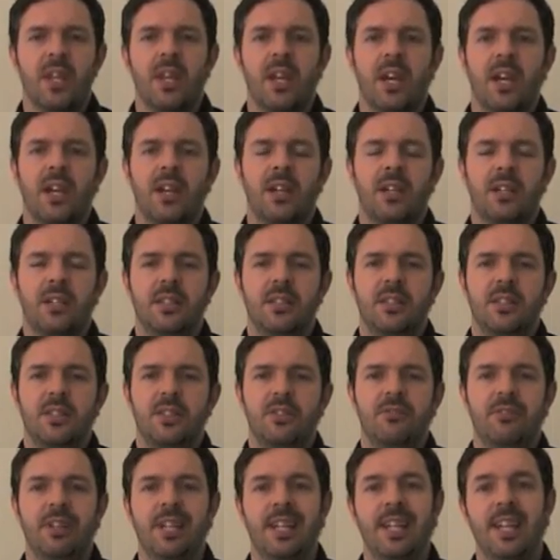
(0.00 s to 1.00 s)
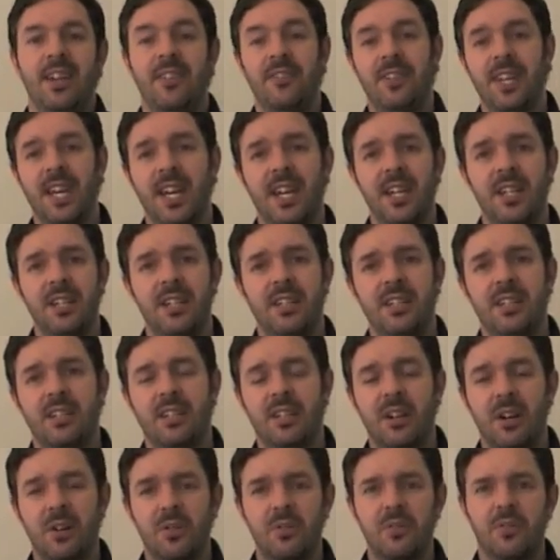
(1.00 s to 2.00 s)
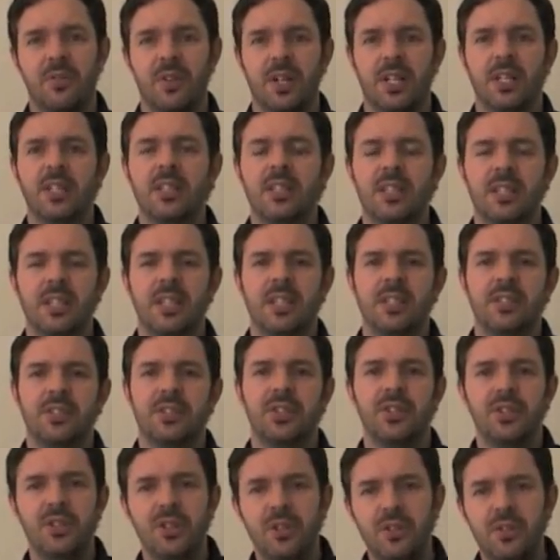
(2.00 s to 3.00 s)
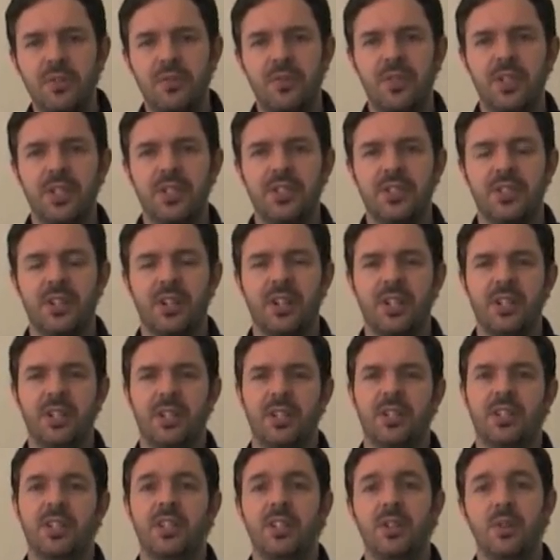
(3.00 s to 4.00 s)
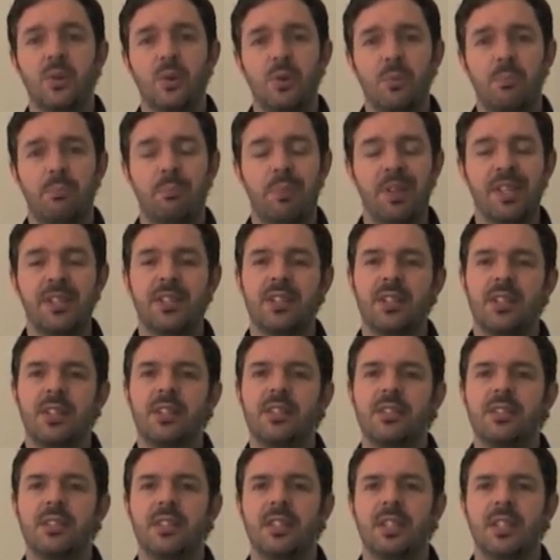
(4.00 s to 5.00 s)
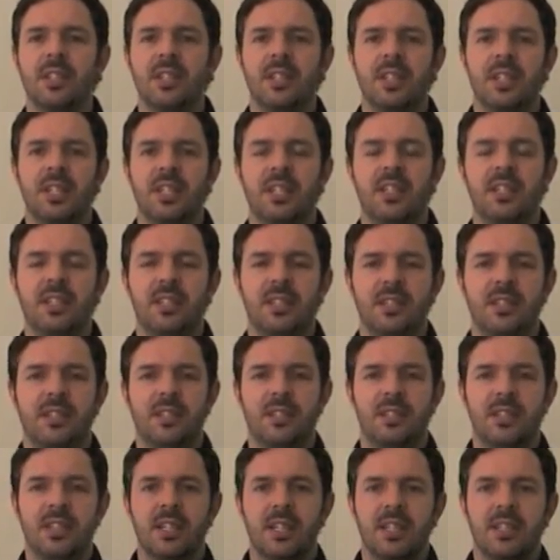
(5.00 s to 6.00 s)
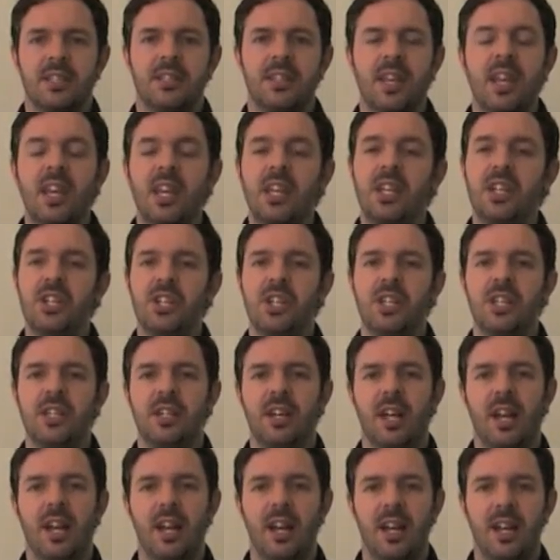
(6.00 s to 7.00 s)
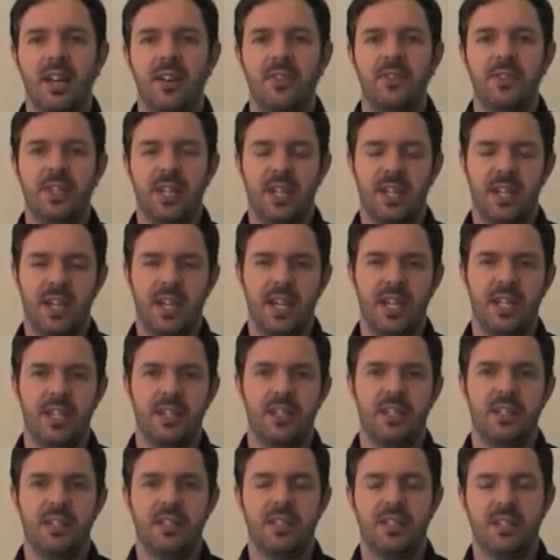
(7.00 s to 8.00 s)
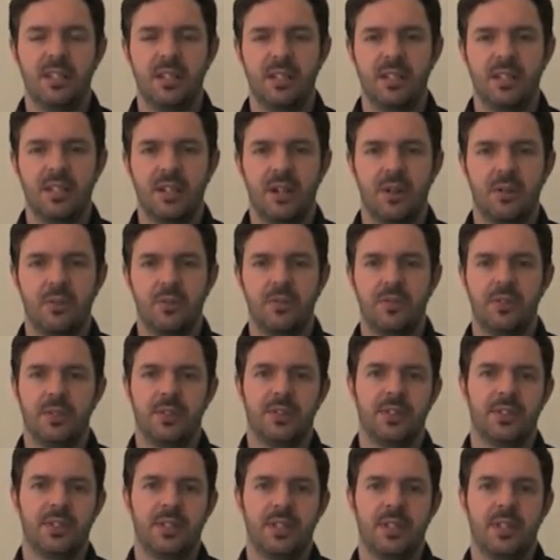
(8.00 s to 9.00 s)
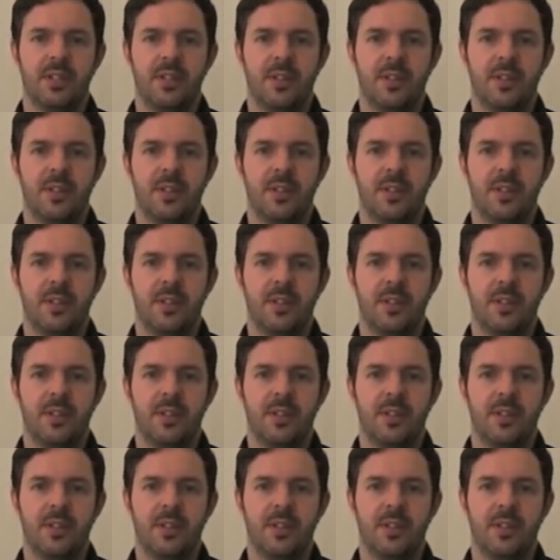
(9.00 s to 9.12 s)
and you're a left-handed golfer, so you've decided that your business is teaching left-handed golfers.